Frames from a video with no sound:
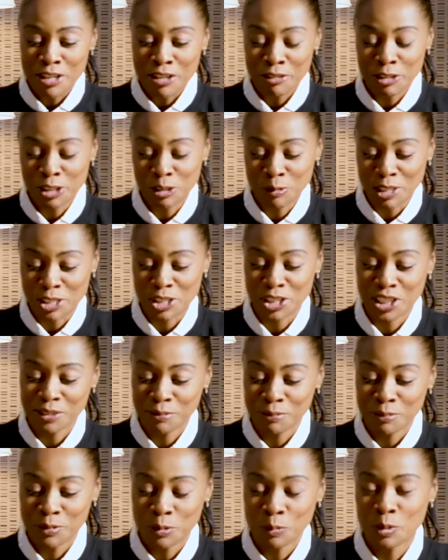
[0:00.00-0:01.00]
First question,
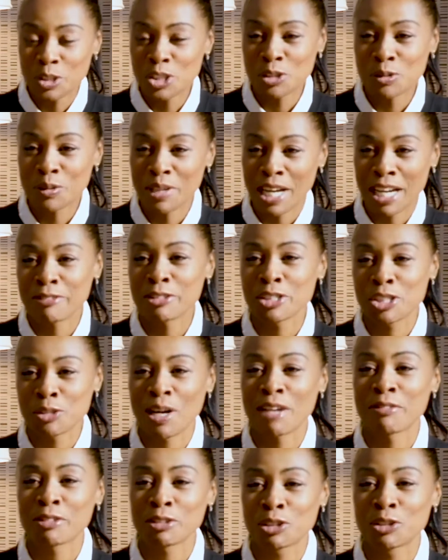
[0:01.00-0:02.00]
would you ever
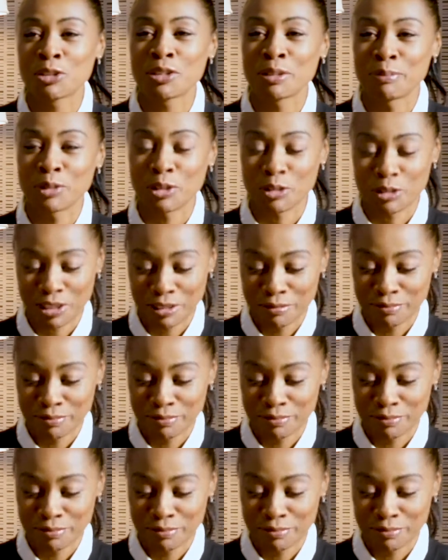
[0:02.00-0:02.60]
travel to the moon?